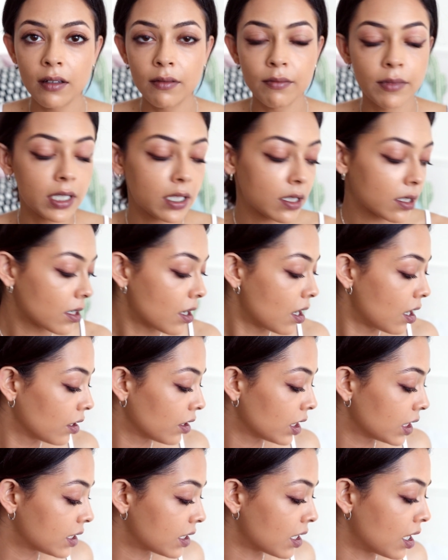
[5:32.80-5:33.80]

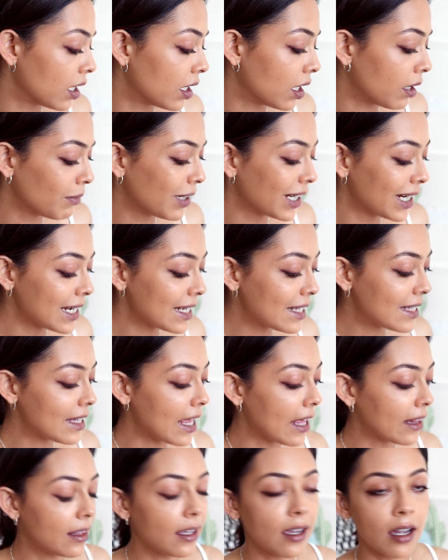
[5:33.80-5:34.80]
Mascara done. I'm going to
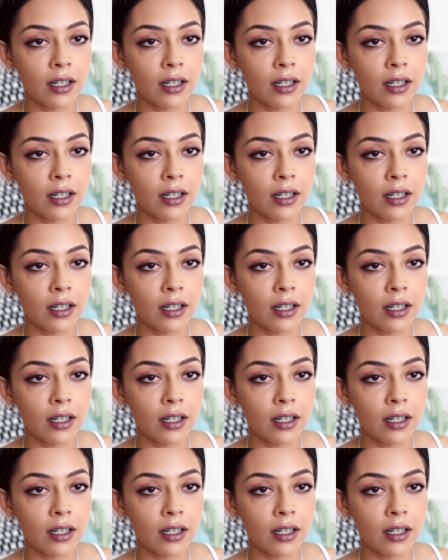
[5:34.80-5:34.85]
set the